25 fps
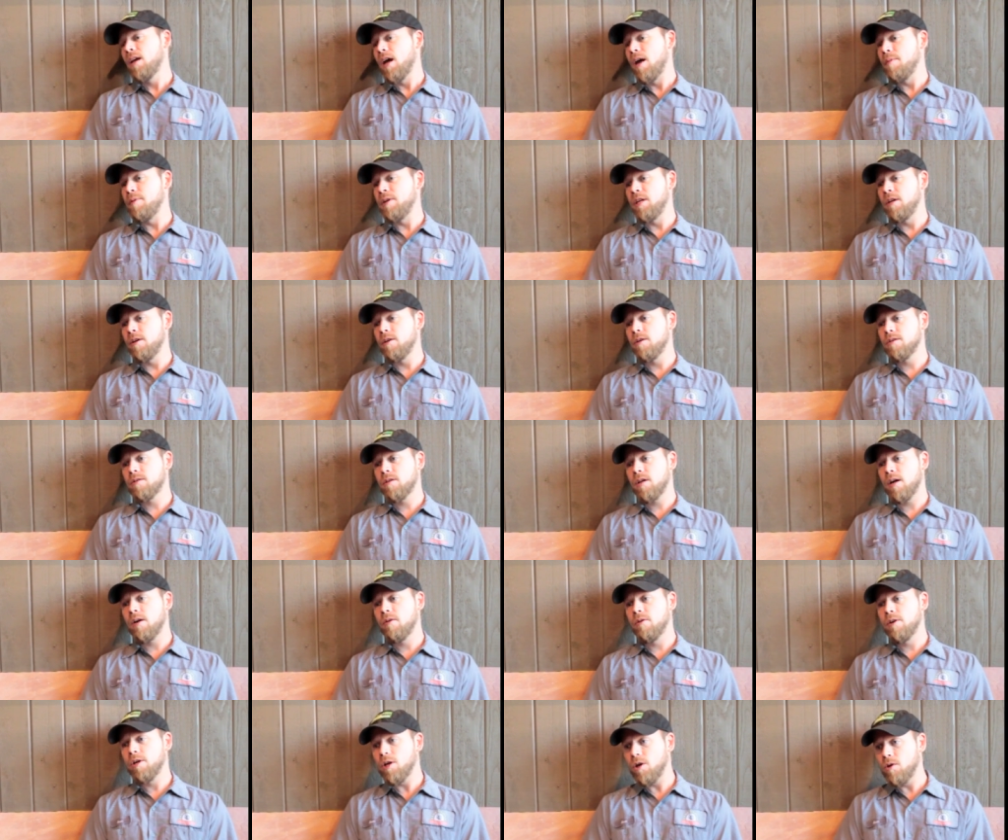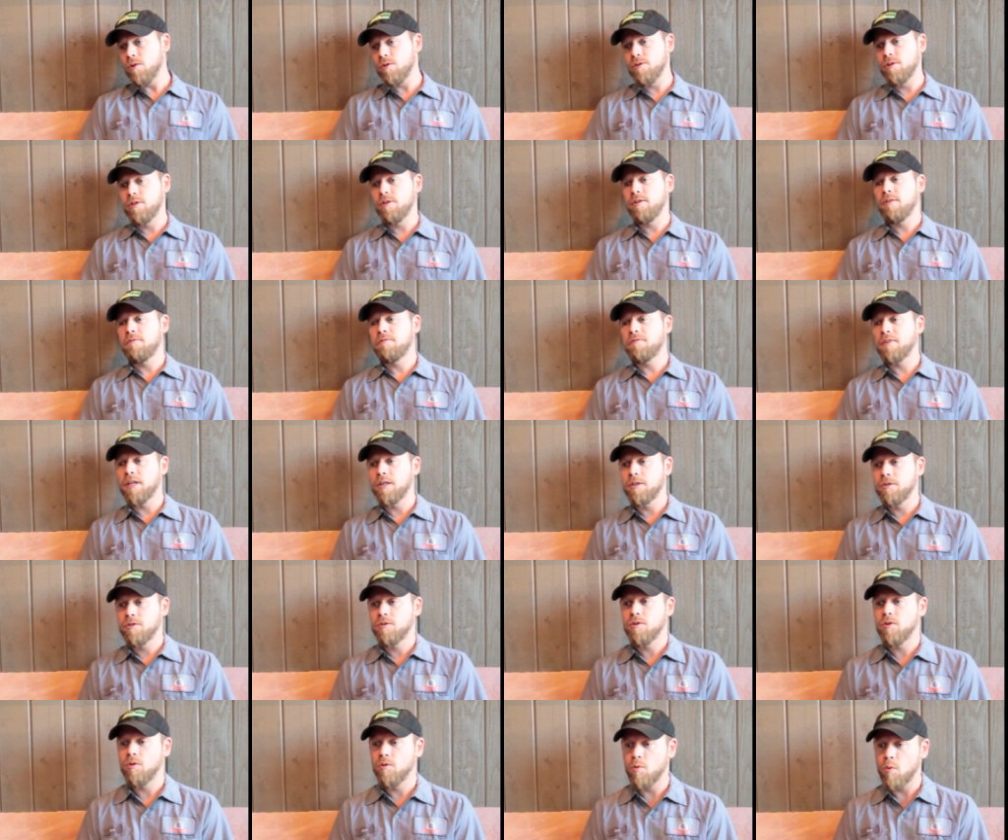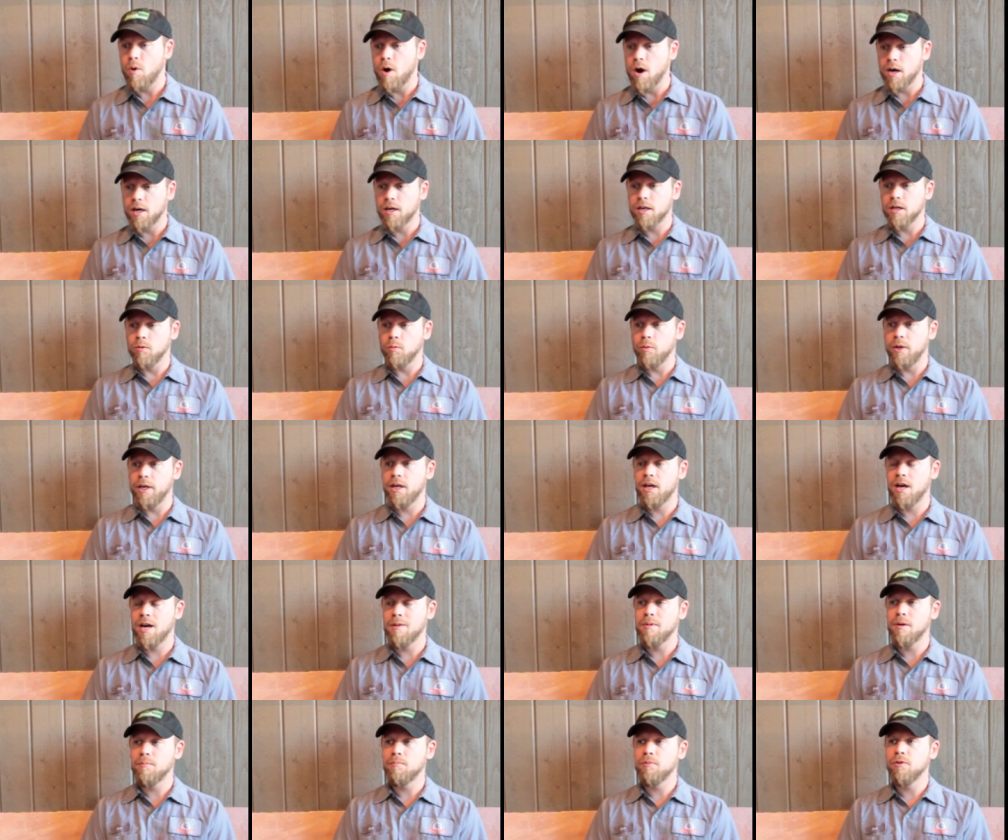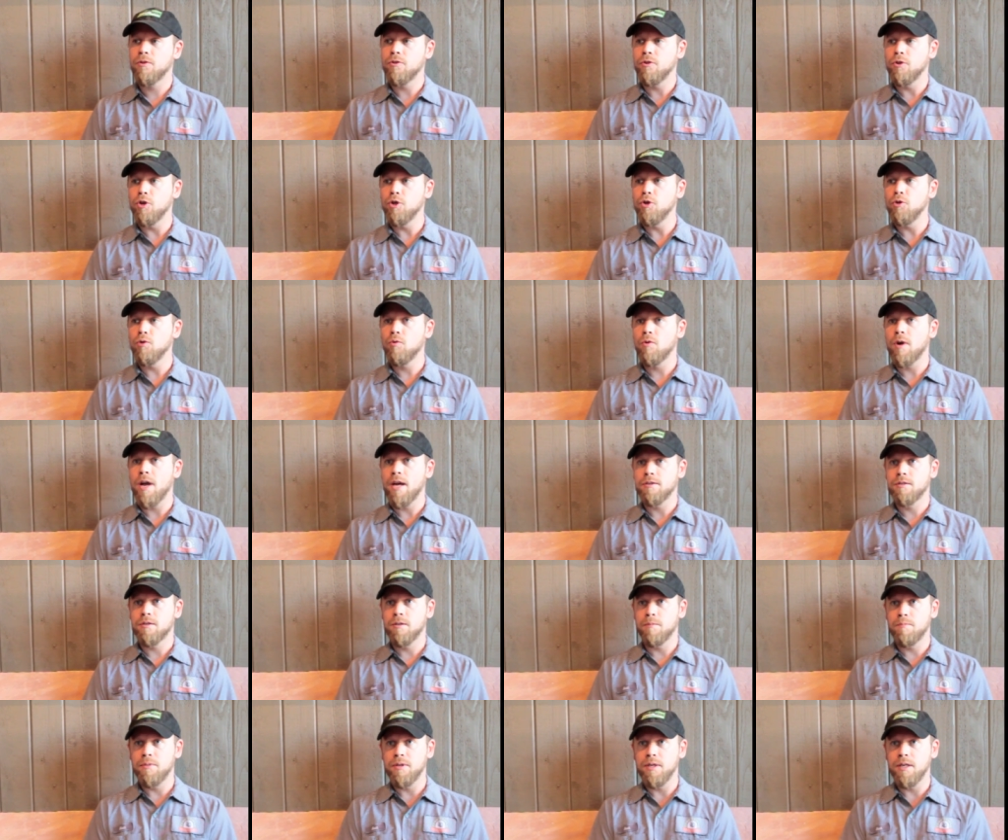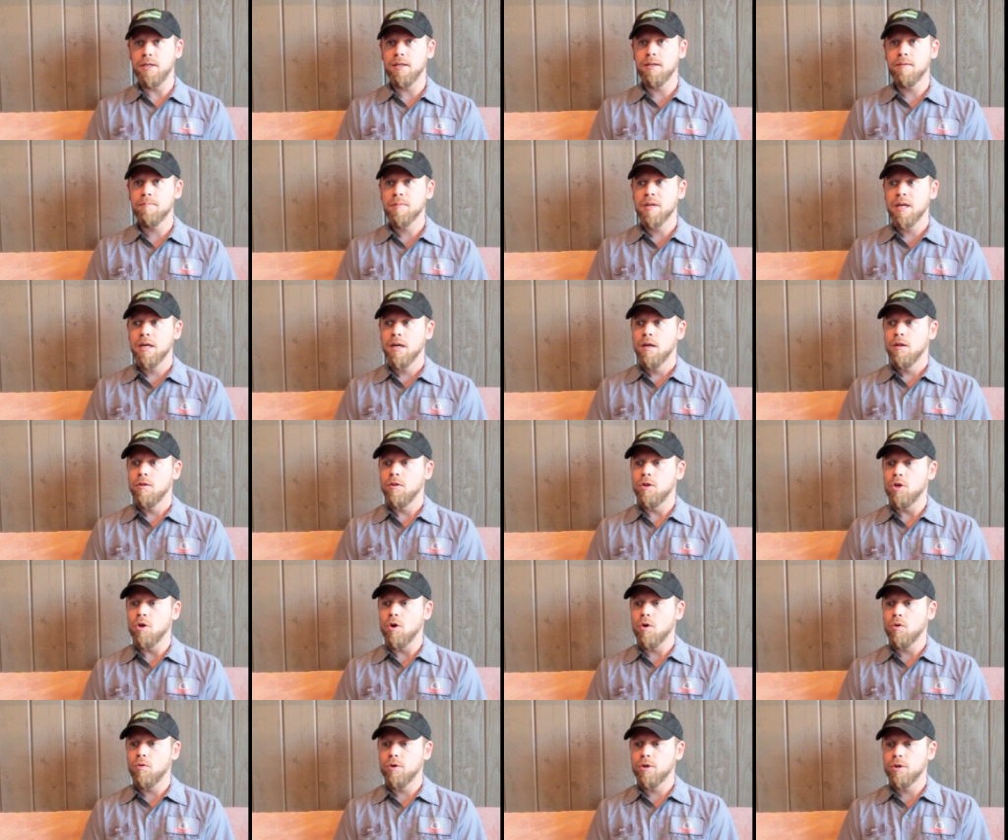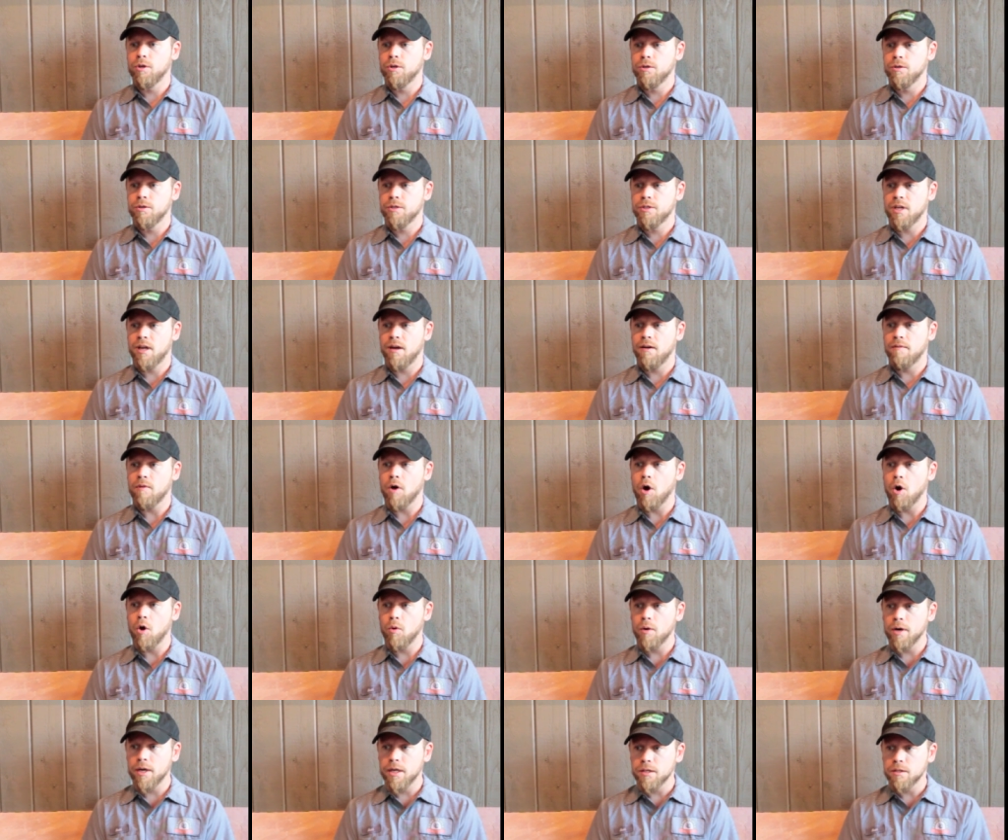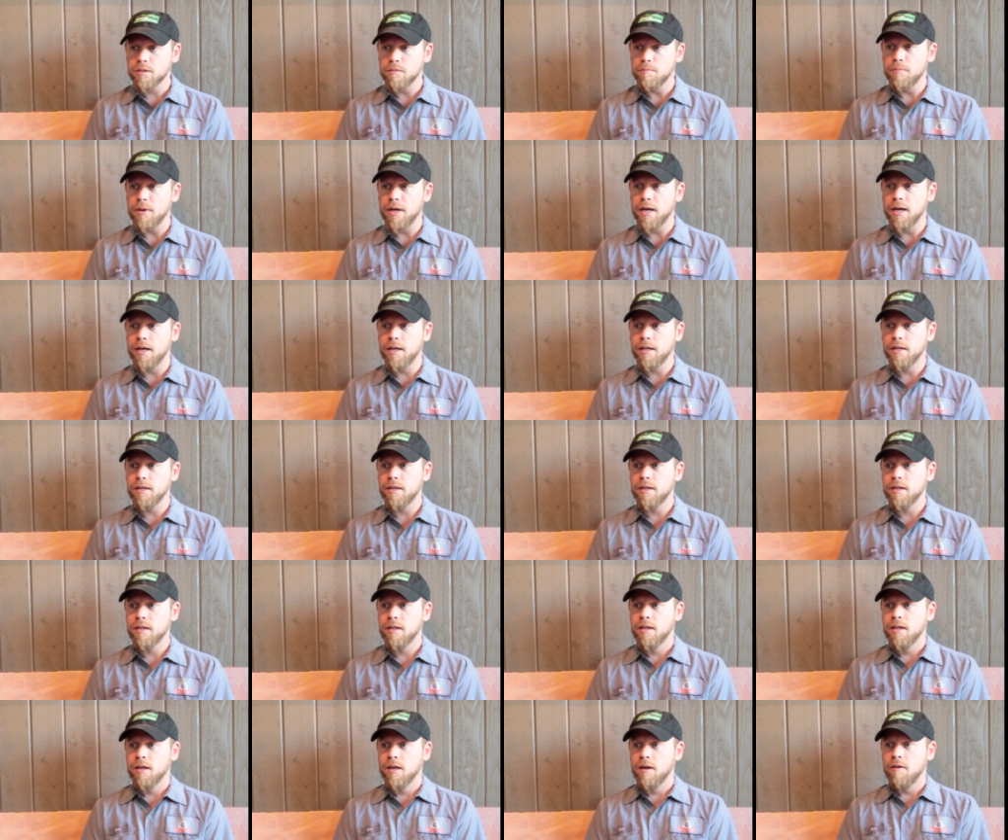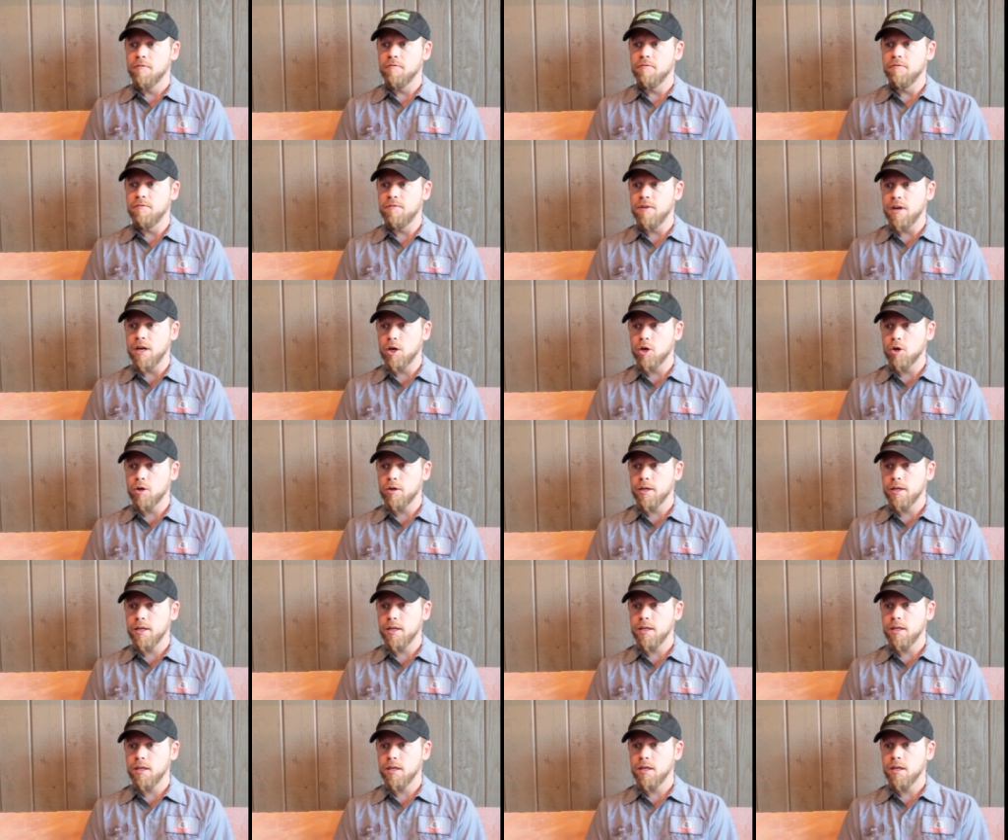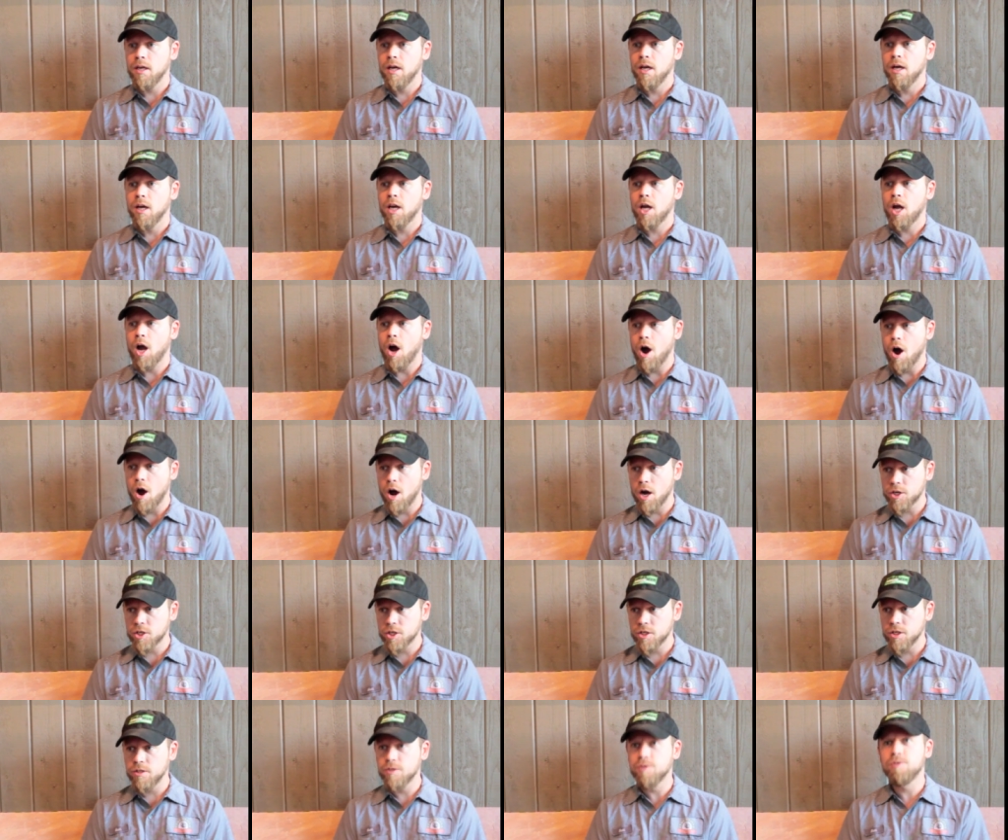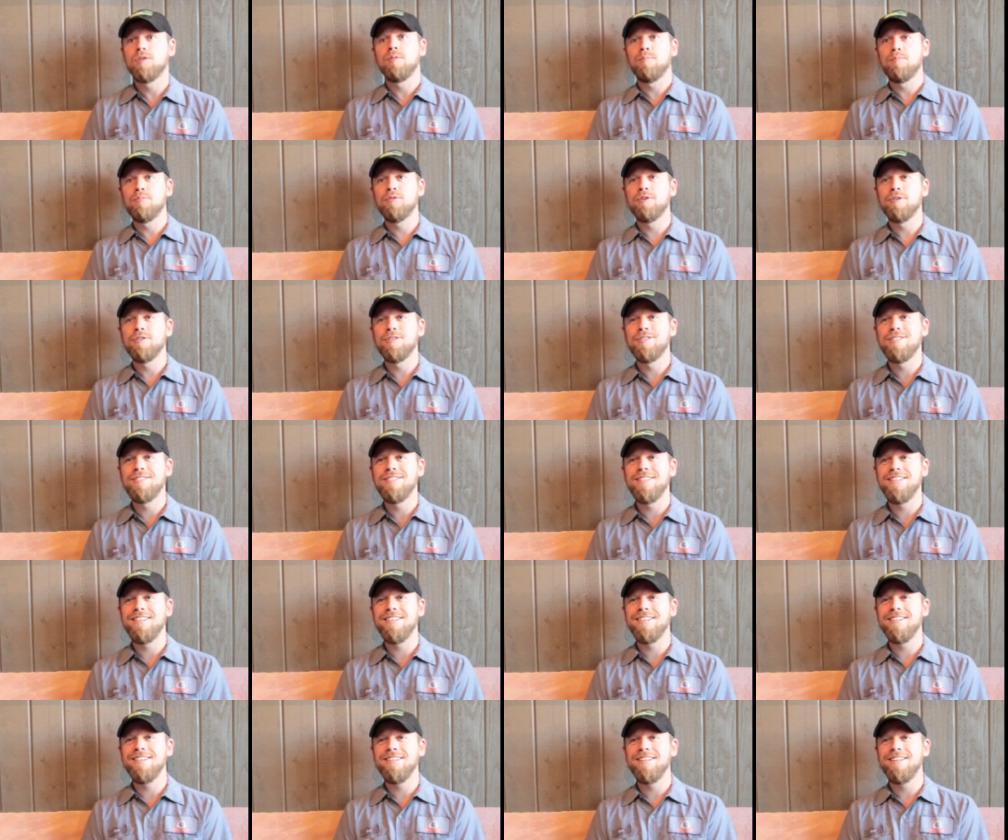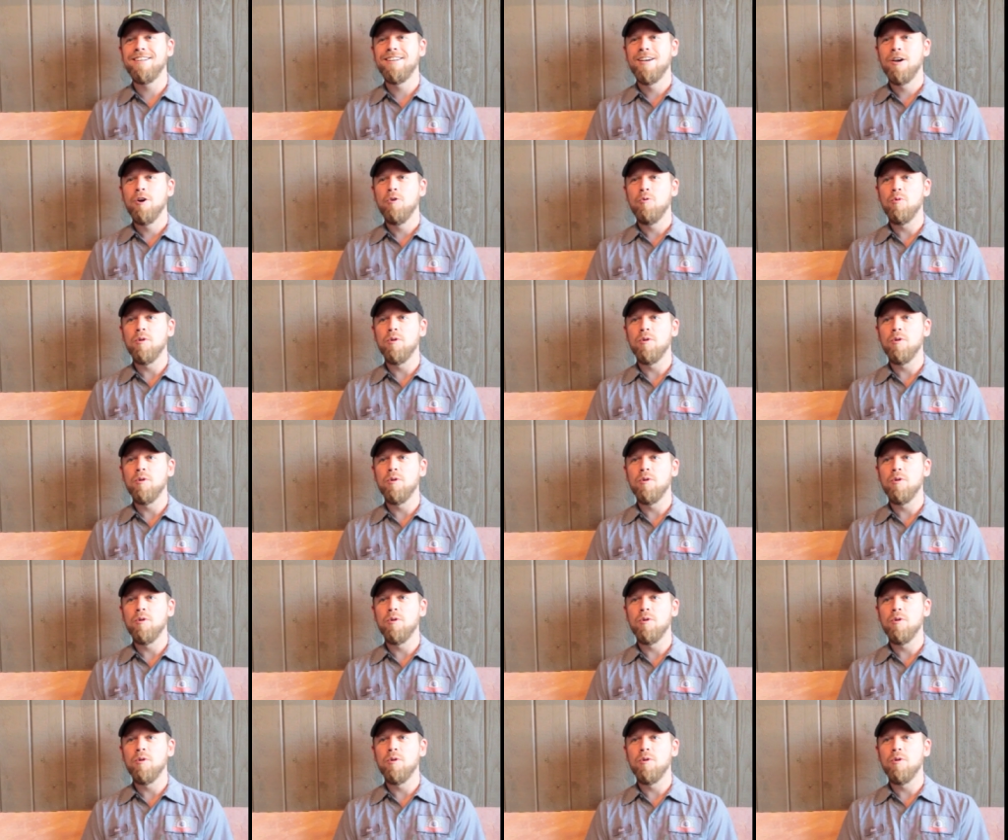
I mean, here's how it goes here at Firestone Walker. We come up with a new recipe. The owners have always been very cautious to proceed